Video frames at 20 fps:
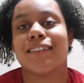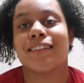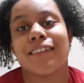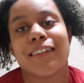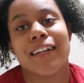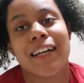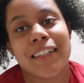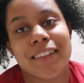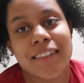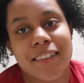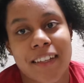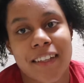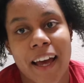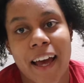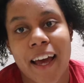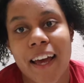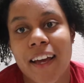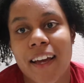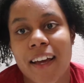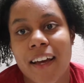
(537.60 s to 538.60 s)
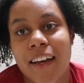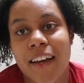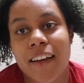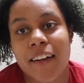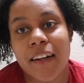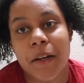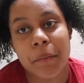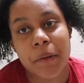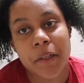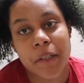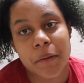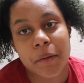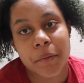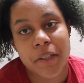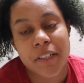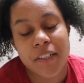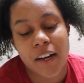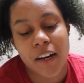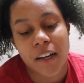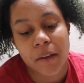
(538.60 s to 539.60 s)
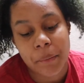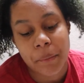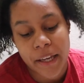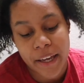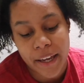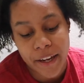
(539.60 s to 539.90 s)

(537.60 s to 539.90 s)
the next day and I'm gonna be dyeing my